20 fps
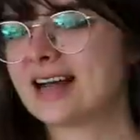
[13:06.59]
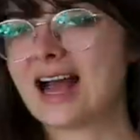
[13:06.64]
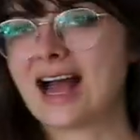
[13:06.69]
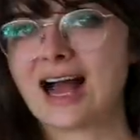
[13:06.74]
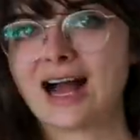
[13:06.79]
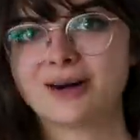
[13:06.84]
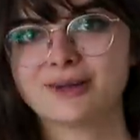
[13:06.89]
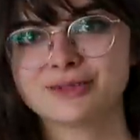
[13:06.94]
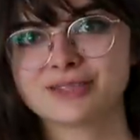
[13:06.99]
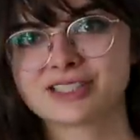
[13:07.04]

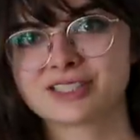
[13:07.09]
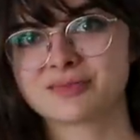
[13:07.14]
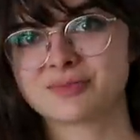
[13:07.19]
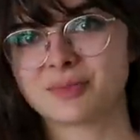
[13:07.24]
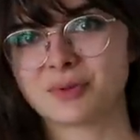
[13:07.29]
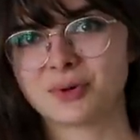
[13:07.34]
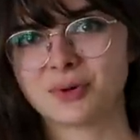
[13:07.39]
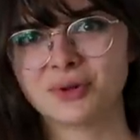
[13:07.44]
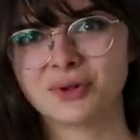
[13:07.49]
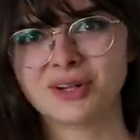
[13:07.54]
how
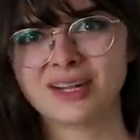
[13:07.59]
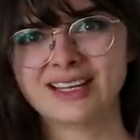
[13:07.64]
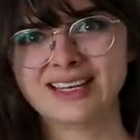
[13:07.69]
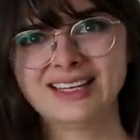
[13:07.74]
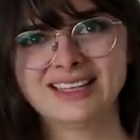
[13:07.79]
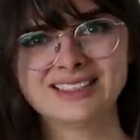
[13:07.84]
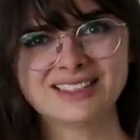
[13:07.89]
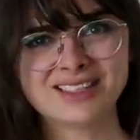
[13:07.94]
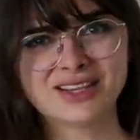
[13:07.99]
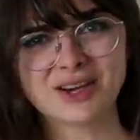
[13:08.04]
small I
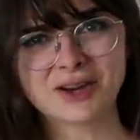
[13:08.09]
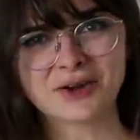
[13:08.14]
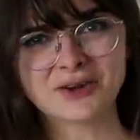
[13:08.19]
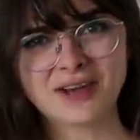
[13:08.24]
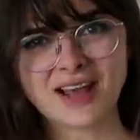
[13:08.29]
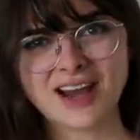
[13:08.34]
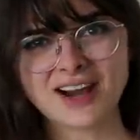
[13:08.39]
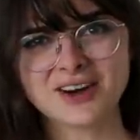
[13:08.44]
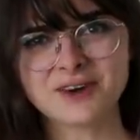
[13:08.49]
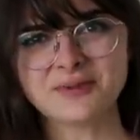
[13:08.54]
need to go
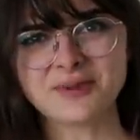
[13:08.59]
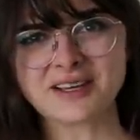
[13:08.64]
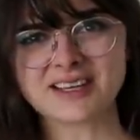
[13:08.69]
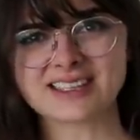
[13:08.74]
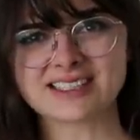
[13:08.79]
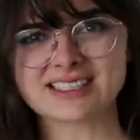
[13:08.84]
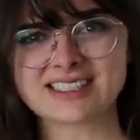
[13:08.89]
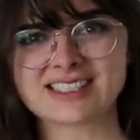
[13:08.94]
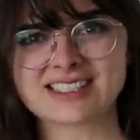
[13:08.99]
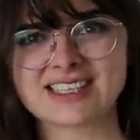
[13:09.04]
now,
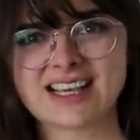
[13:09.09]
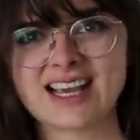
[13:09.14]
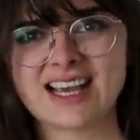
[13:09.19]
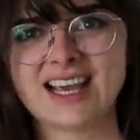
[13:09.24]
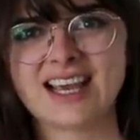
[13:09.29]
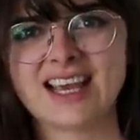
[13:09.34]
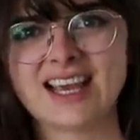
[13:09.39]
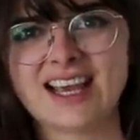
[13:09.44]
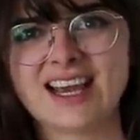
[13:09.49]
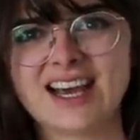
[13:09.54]
because
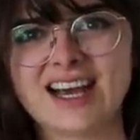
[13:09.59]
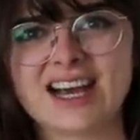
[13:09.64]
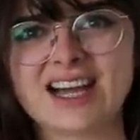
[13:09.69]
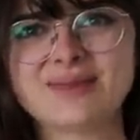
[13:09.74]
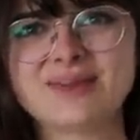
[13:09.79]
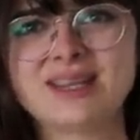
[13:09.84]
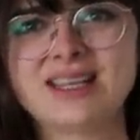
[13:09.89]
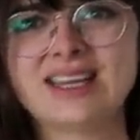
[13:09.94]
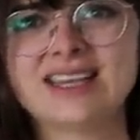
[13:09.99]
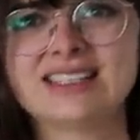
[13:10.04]

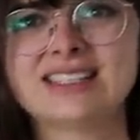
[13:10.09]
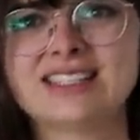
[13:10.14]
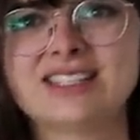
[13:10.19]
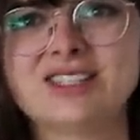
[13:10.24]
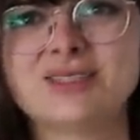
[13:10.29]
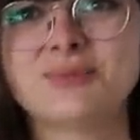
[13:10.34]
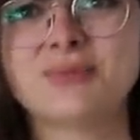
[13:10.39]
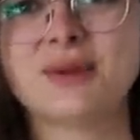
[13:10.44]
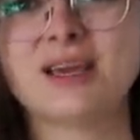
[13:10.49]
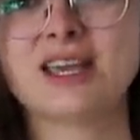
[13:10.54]
I mean it's
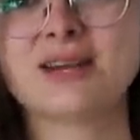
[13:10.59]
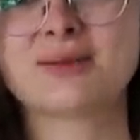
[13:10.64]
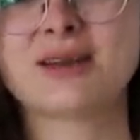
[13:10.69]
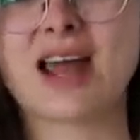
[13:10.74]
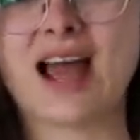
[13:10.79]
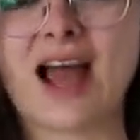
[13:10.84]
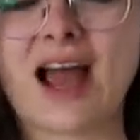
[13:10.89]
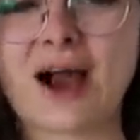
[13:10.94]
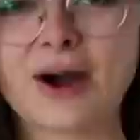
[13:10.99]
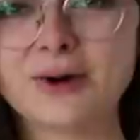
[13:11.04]
too big, but
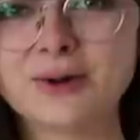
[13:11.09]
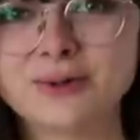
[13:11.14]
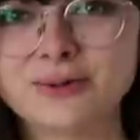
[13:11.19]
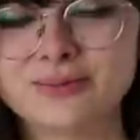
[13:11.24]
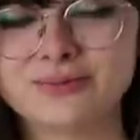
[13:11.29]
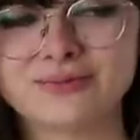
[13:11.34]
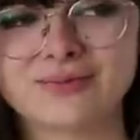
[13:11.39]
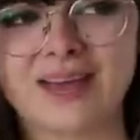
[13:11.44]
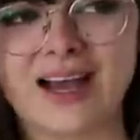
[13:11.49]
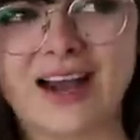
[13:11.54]

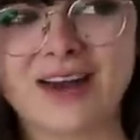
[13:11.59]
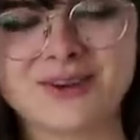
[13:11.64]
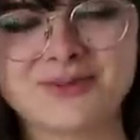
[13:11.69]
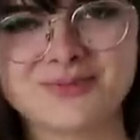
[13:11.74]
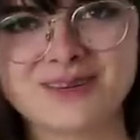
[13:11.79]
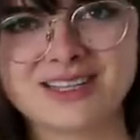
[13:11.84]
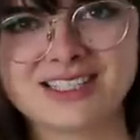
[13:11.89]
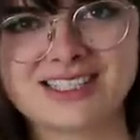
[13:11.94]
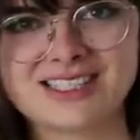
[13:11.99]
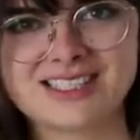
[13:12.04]
how how
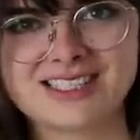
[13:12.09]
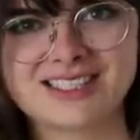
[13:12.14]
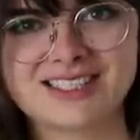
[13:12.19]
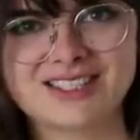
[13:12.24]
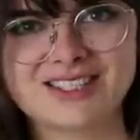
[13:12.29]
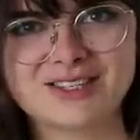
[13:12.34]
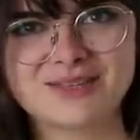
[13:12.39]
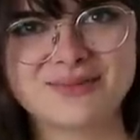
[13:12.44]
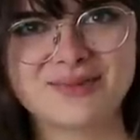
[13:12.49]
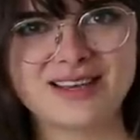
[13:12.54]
much
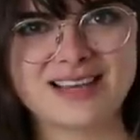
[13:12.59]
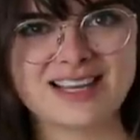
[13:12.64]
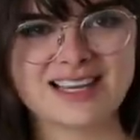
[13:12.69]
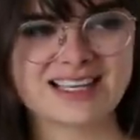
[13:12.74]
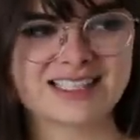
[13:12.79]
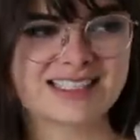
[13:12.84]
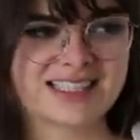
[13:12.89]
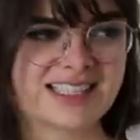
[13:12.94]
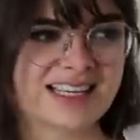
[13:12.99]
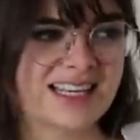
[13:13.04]
too big
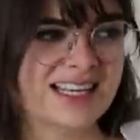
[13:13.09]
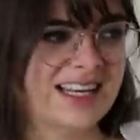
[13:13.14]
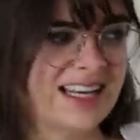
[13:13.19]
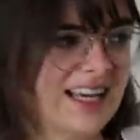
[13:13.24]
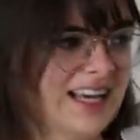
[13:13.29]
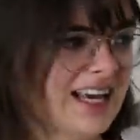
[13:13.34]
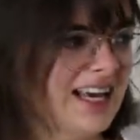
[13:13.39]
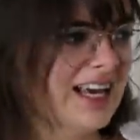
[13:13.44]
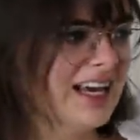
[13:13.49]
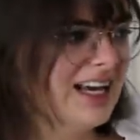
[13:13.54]
is it?
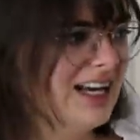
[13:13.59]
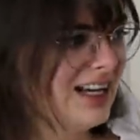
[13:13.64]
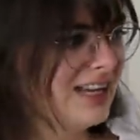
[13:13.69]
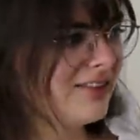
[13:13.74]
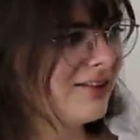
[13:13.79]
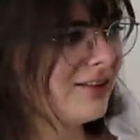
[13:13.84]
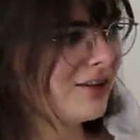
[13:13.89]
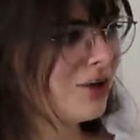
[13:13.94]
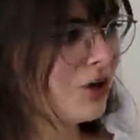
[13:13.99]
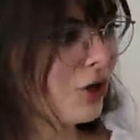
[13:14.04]

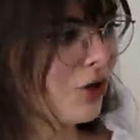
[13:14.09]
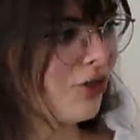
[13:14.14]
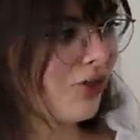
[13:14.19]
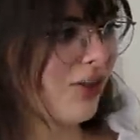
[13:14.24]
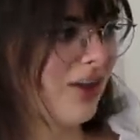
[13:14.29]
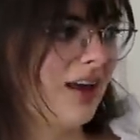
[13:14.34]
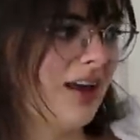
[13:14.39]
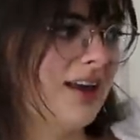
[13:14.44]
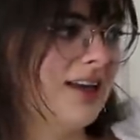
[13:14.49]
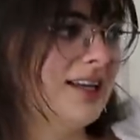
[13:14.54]
The good
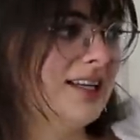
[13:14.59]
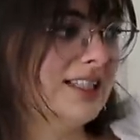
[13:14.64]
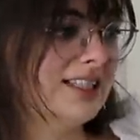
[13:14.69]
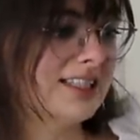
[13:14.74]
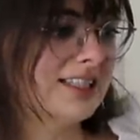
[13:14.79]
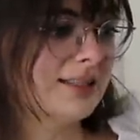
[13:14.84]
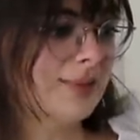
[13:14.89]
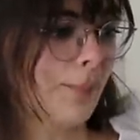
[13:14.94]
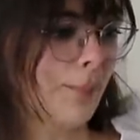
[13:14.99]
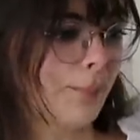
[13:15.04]
thing
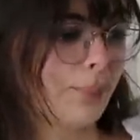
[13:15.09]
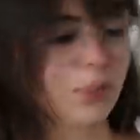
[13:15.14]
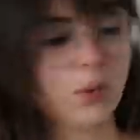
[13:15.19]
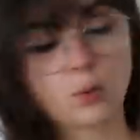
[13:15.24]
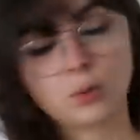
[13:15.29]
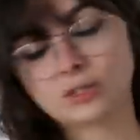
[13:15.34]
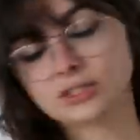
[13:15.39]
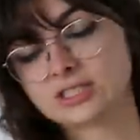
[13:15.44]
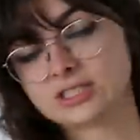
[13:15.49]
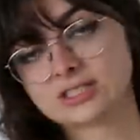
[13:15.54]
is,
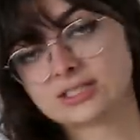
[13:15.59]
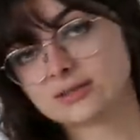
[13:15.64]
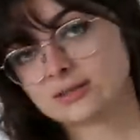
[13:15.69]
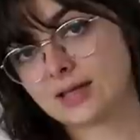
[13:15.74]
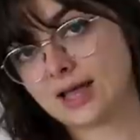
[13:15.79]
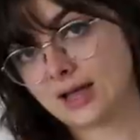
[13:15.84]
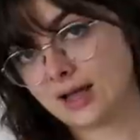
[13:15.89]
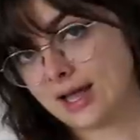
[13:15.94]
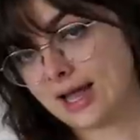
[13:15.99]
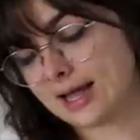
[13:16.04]
we're just
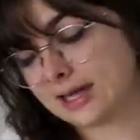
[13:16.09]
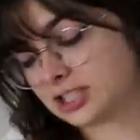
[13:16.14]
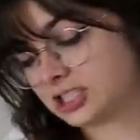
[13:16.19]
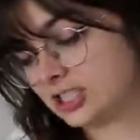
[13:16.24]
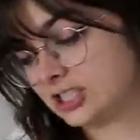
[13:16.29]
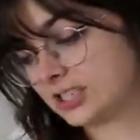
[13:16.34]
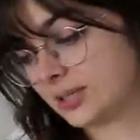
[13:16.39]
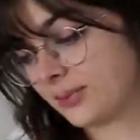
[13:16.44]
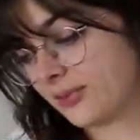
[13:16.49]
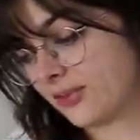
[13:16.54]

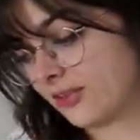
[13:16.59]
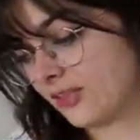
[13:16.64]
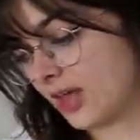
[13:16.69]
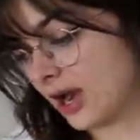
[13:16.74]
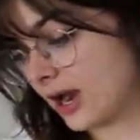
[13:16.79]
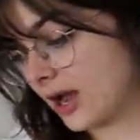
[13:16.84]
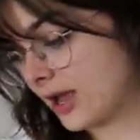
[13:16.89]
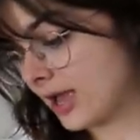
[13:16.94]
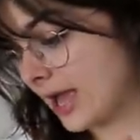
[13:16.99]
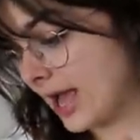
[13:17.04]
actually something that
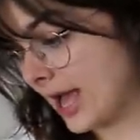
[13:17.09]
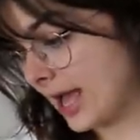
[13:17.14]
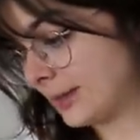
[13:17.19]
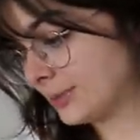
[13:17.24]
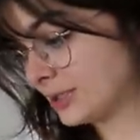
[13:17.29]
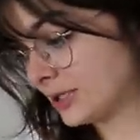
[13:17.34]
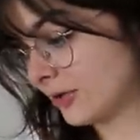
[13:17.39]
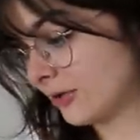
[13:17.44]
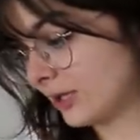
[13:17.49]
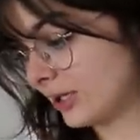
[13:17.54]
I
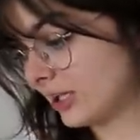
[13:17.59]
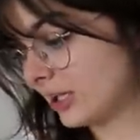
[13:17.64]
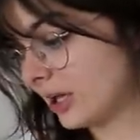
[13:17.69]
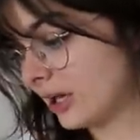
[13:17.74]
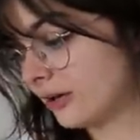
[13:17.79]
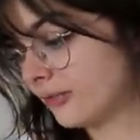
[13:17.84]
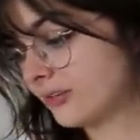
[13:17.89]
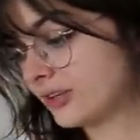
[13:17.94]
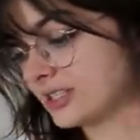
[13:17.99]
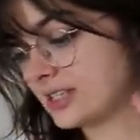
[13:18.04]
absolutely
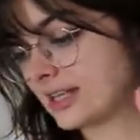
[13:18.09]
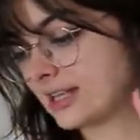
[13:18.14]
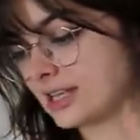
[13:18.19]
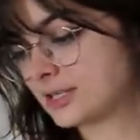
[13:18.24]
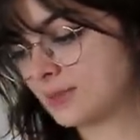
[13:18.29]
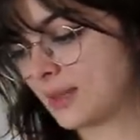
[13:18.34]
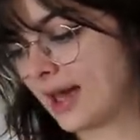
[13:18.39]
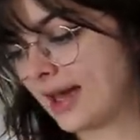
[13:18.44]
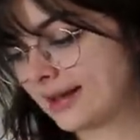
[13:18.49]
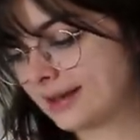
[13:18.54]
love is that
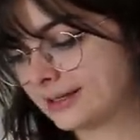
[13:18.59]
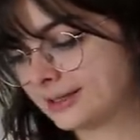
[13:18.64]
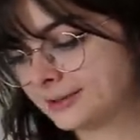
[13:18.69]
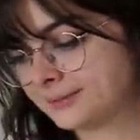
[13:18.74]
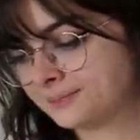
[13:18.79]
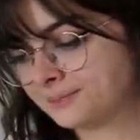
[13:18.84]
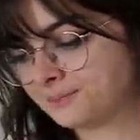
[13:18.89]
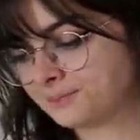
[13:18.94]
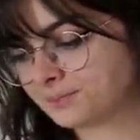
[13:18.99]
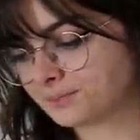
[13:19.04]
this
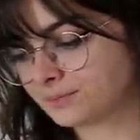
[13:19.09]
pattern